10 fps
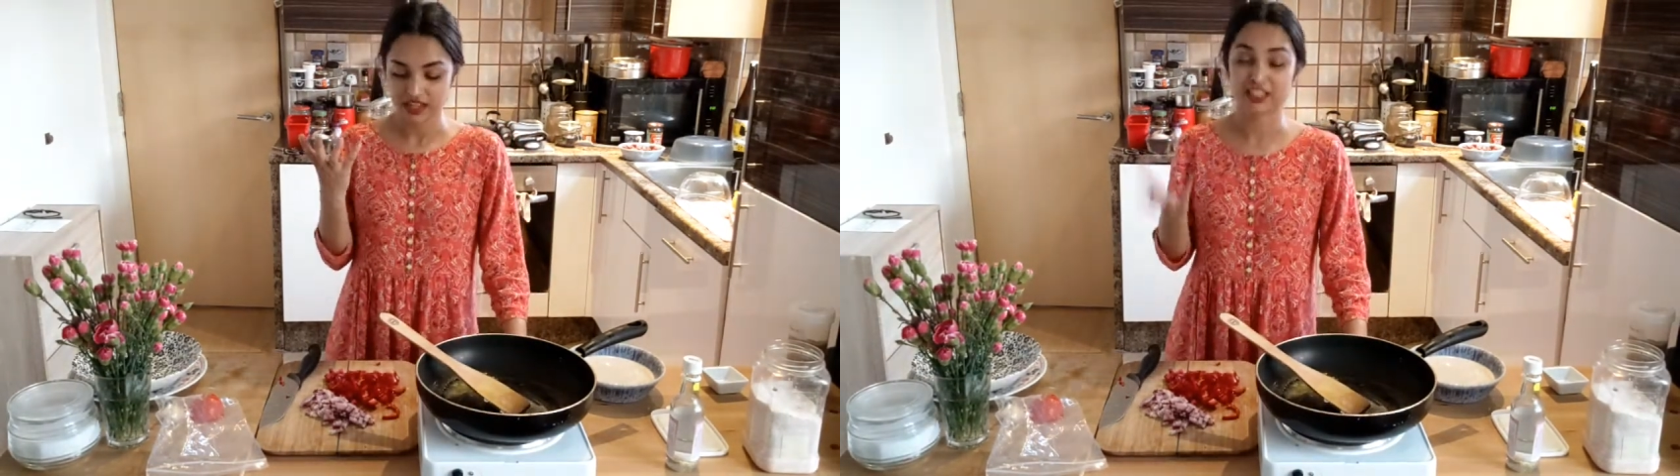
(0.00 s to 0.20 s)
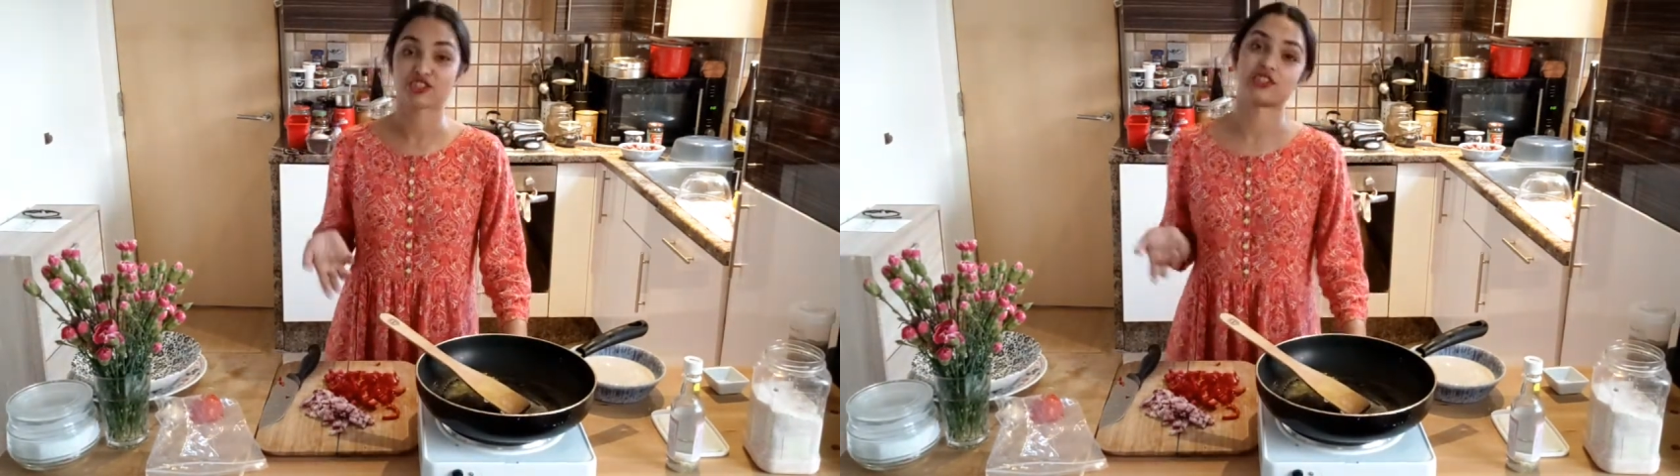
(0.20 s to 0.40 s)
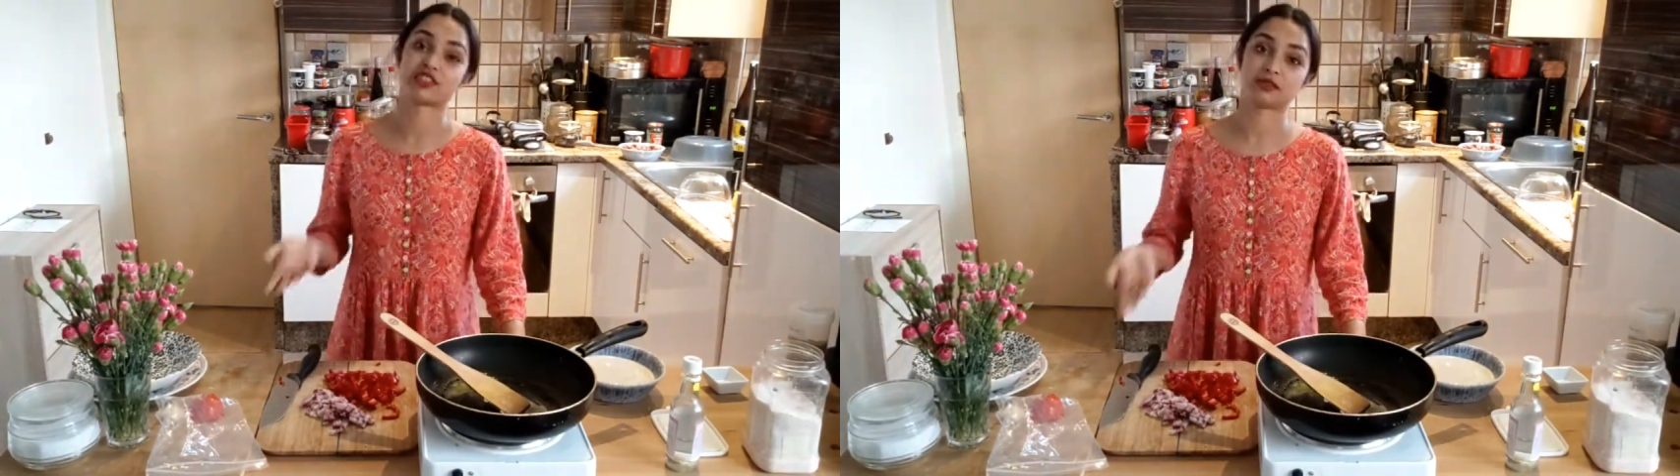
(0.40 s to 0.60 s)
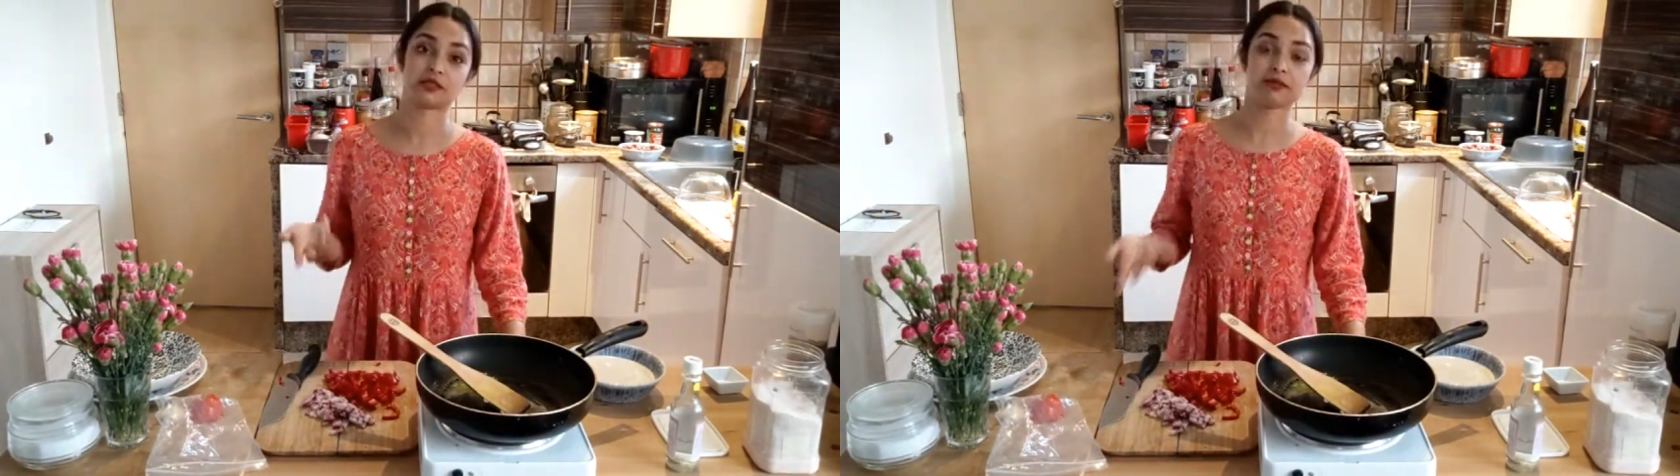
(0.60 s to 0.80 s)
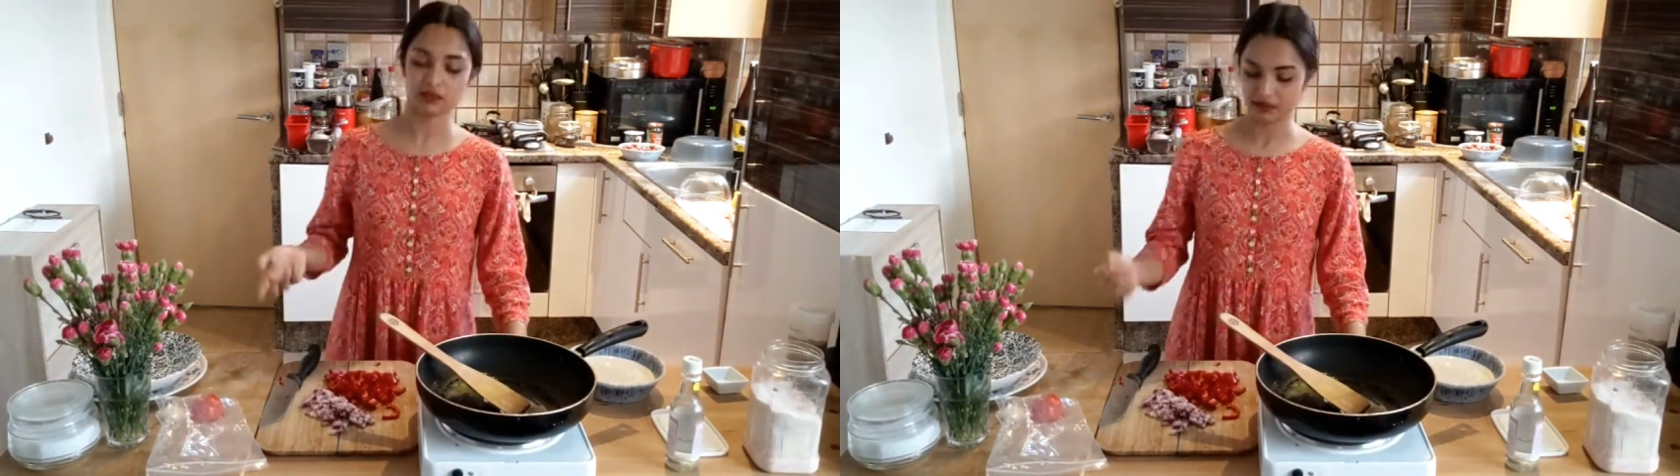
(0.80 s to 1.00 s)
additions to a
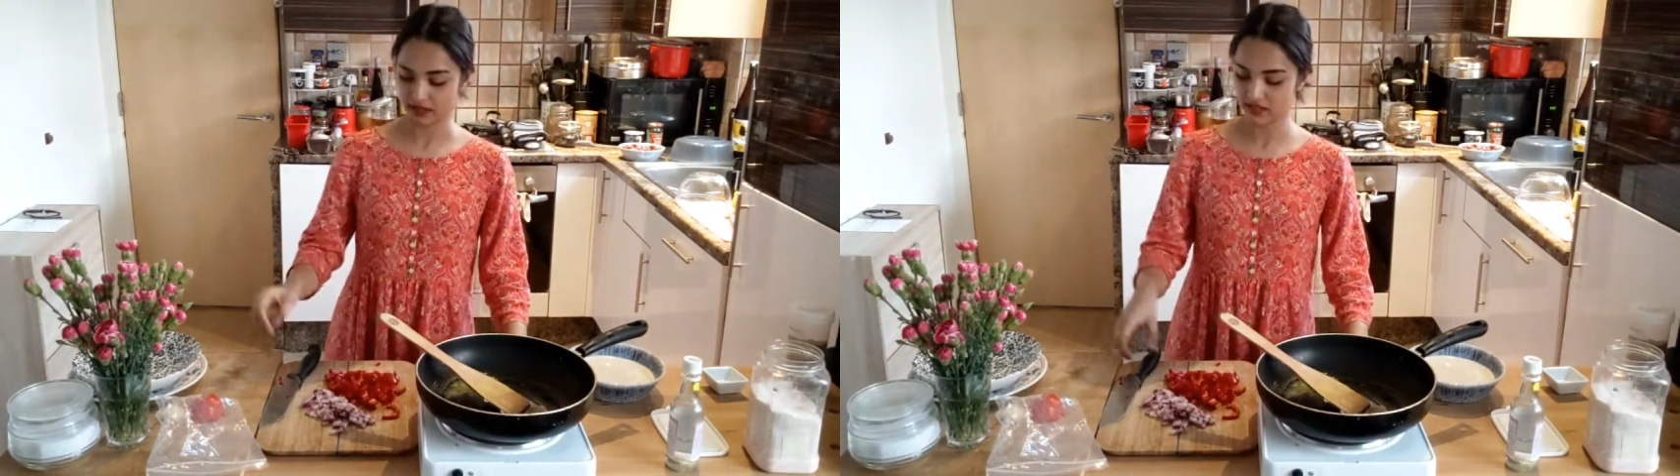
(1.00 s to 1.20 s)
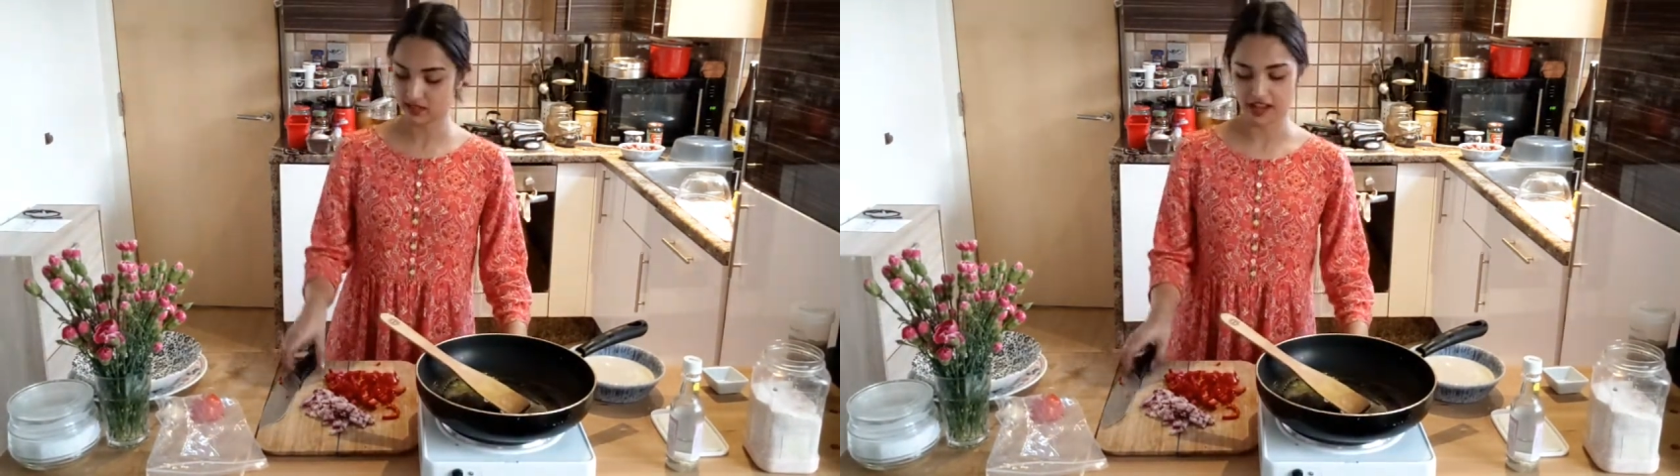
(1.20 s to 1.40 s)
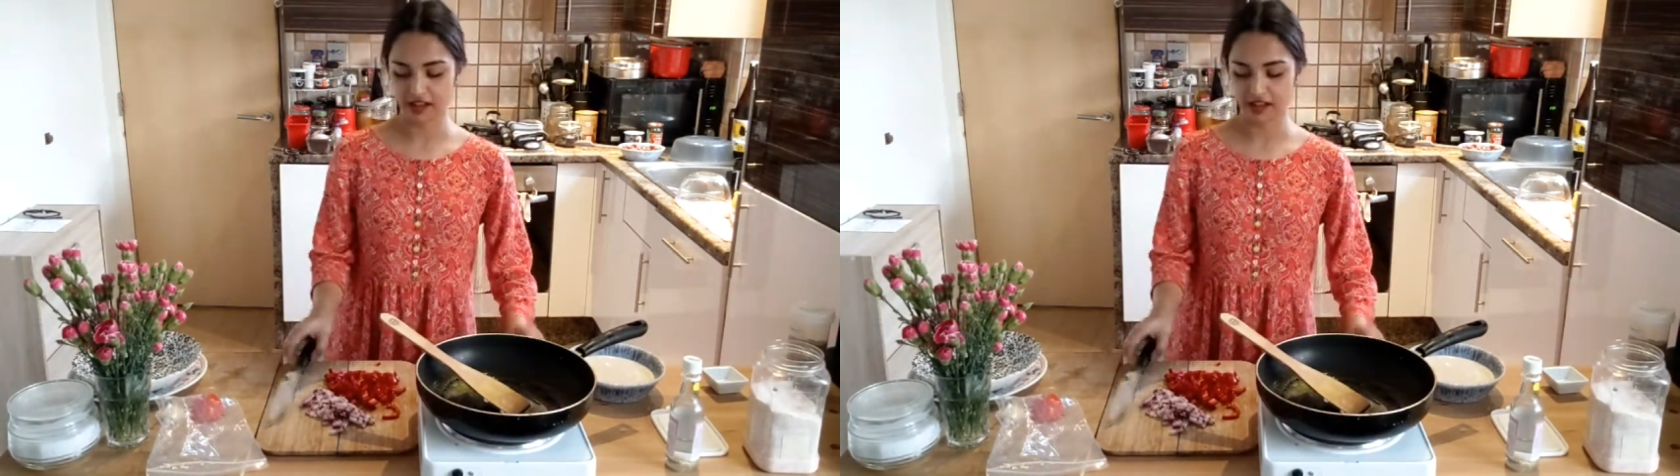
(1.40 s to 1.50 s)
spice mix.